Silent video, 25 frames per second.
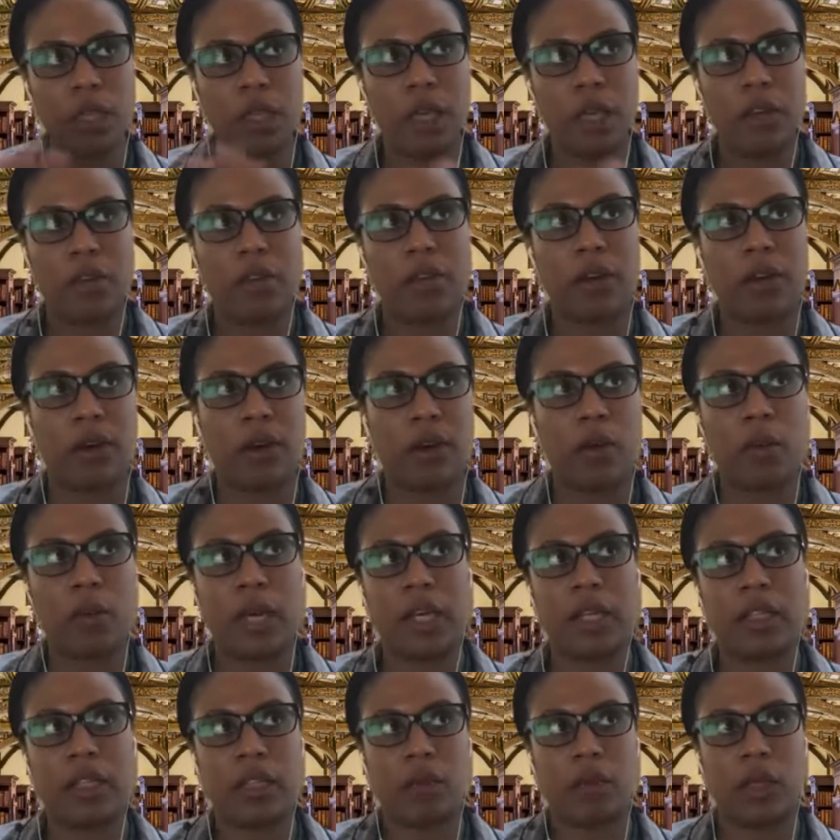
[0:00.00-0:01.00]
there are
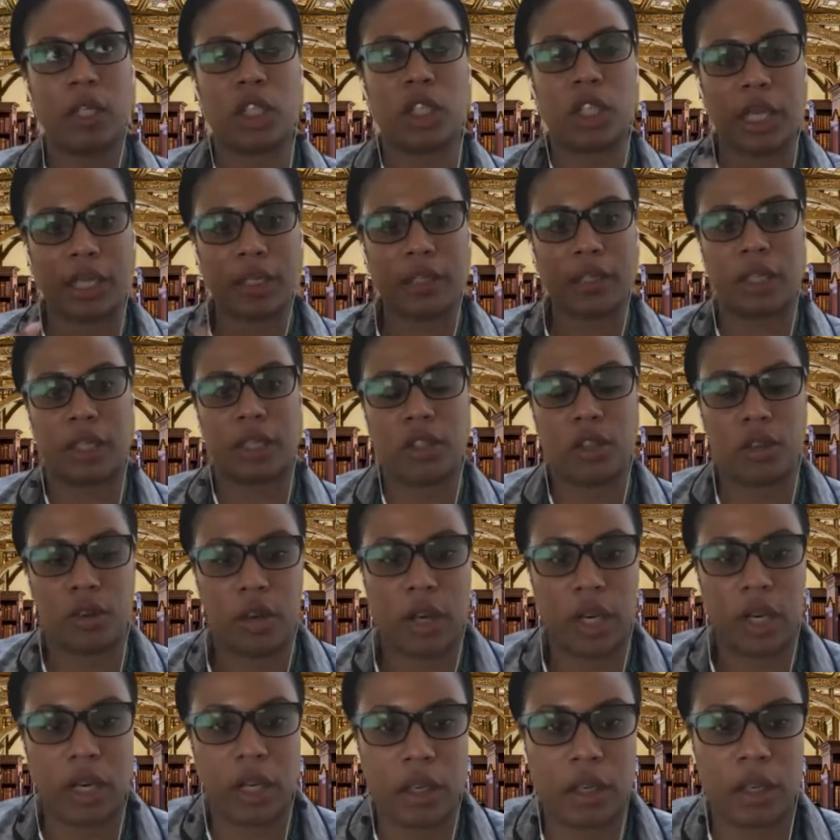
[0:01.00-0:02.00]
ways in which, like,
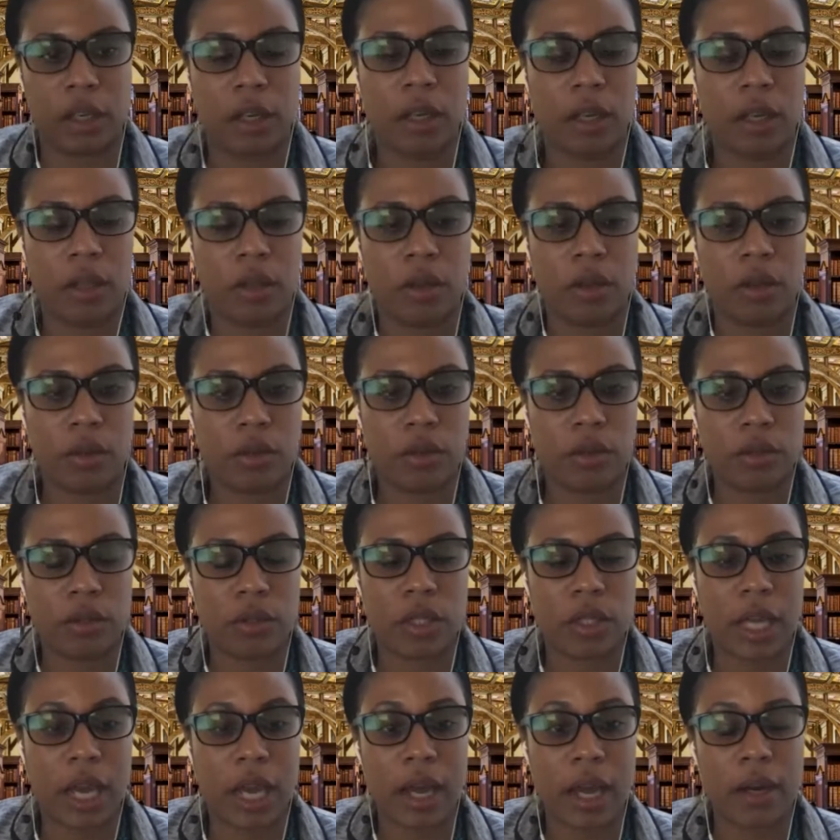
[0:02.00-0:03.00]
centering those
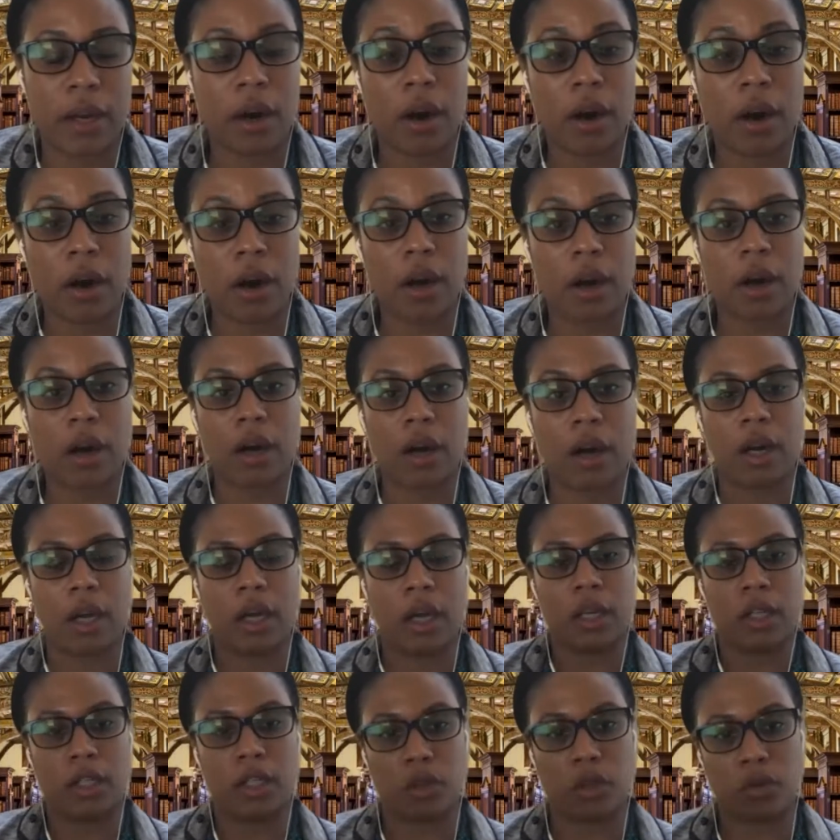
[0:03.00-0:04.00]
that are
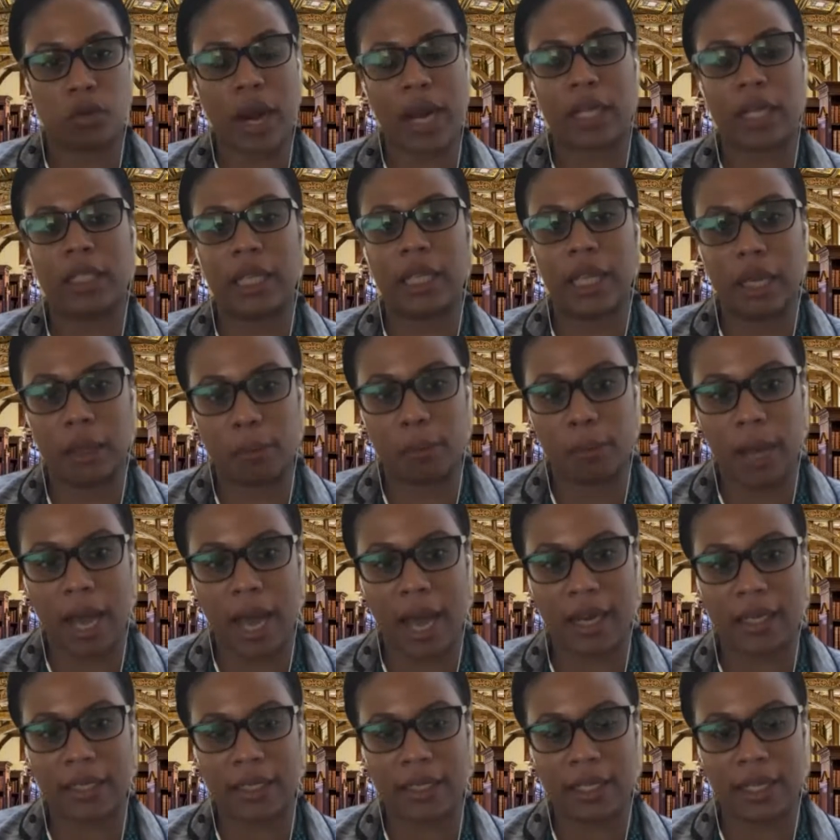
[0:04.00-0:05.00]
directly
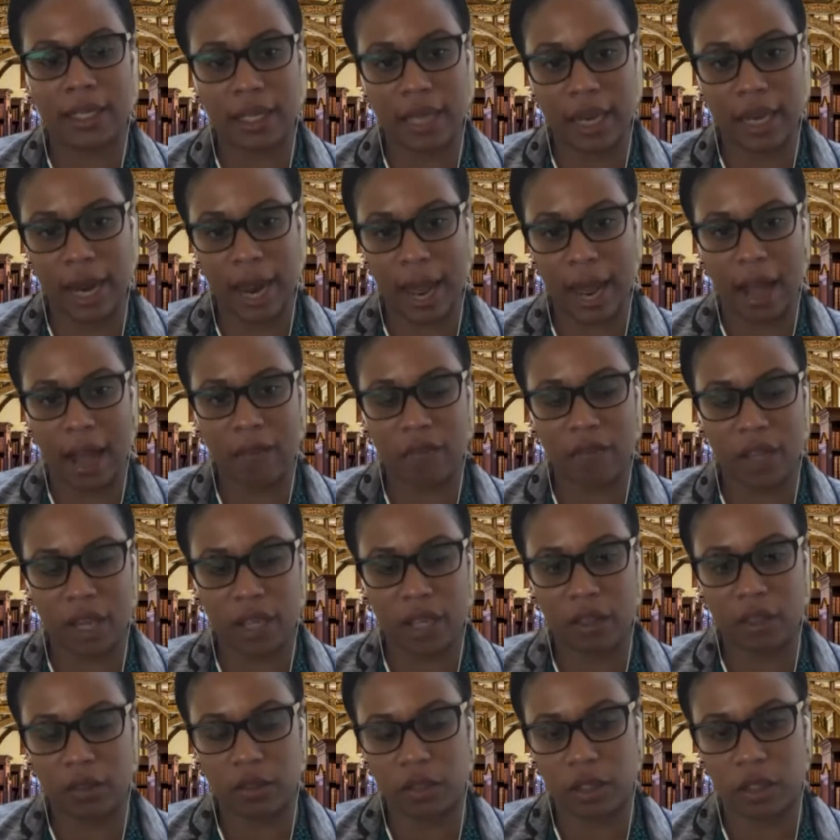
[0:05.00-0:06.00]
impacted, that have that
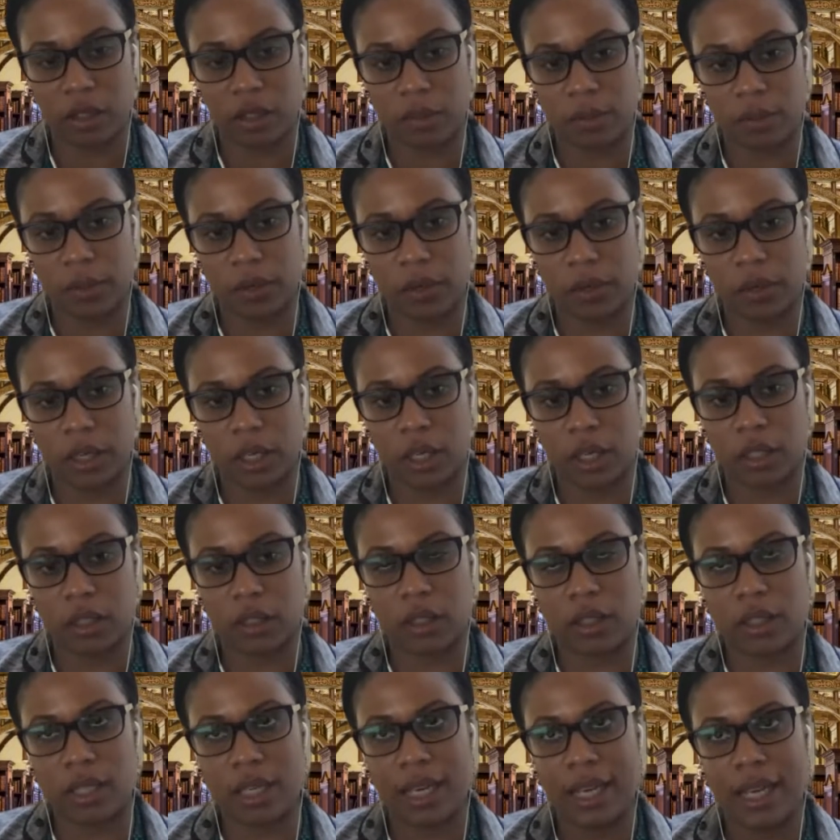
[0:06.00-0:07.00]
lived
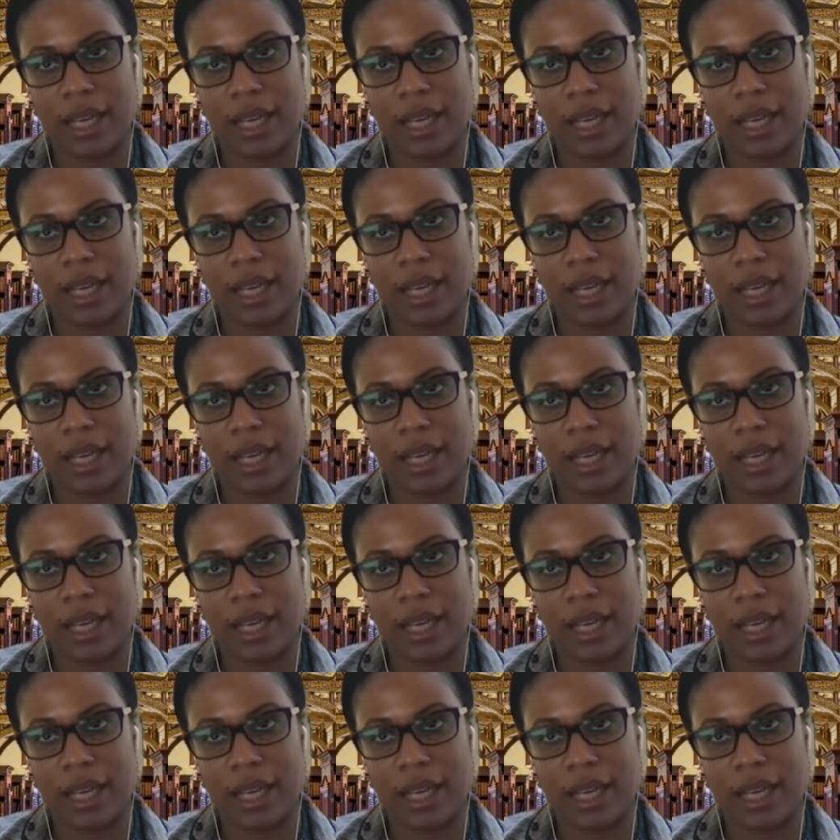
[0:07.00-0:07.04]
experience,